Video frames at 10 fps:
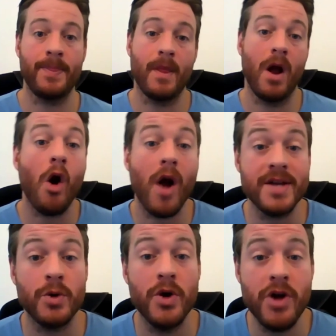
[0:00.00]
All right,
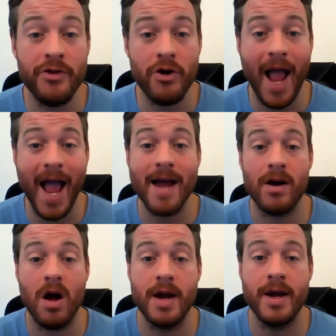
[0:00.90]
so another
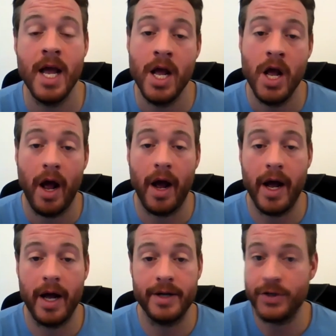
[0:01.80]
add-on
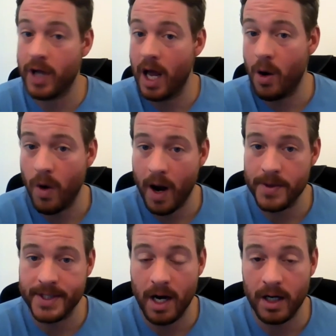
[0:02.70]
to kind of what I was
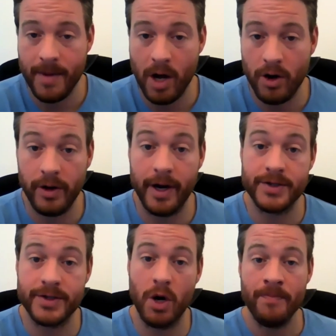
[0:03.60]
talking about earlier.
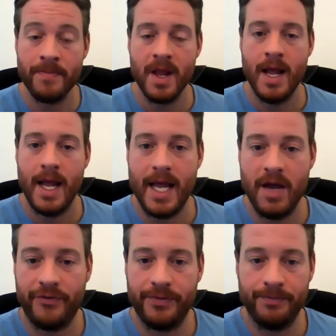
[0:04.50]
So
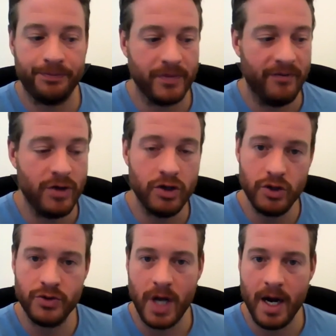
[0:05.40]
if you do
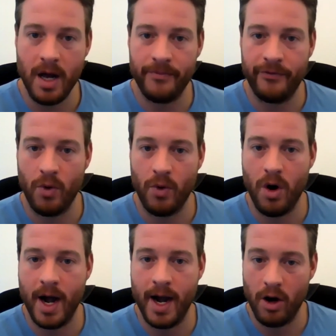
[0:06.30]
sign up
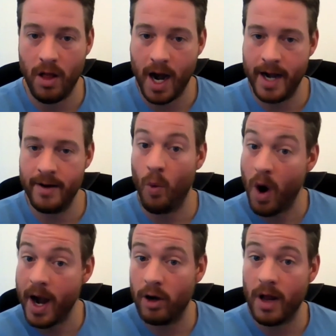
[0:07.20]
for one
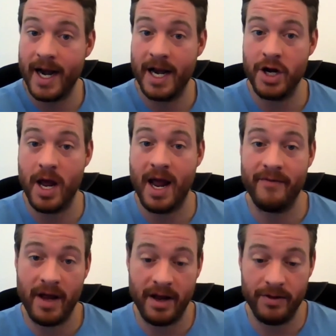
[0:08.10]
airline, and